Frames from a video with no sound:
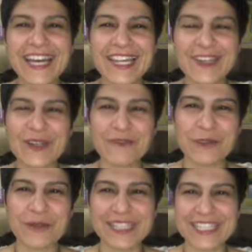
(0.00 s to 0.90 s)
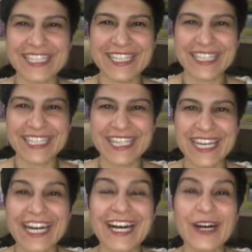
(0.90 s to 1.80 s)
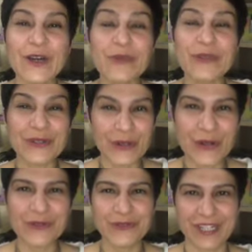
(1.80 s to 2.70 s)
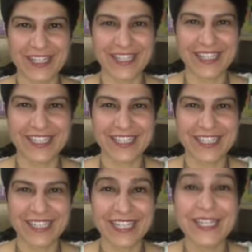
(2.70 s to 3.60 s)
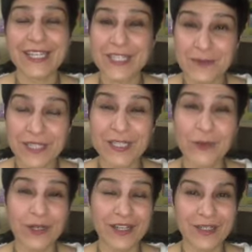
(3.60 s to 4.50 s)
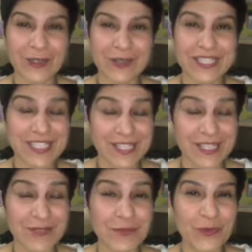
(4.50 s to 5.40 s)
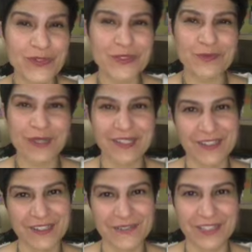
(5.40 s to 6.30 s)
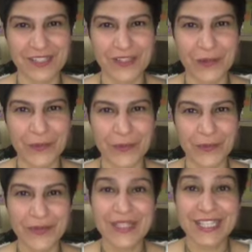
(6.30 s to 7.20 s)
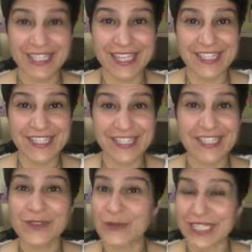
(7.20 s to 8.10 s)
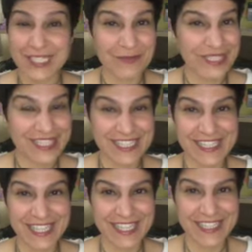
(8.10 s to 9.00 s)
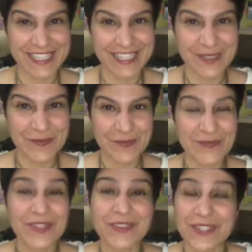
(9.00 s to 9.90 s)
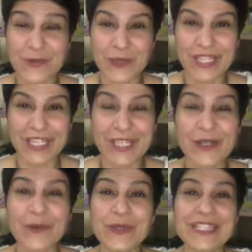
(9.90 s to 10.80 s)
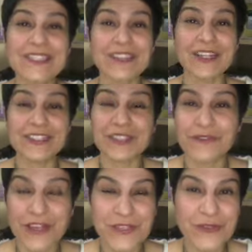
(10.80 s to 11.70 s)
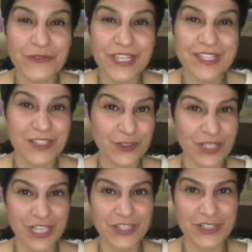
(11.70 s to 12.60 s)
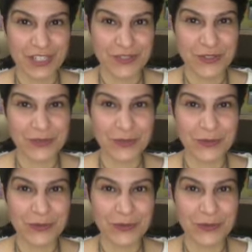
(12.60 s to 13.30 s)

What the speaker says: Hello everybody. I hope you're all fine. It's been a while since I posted my last video. Yes, really busy days. This week we started face-to-face education at school.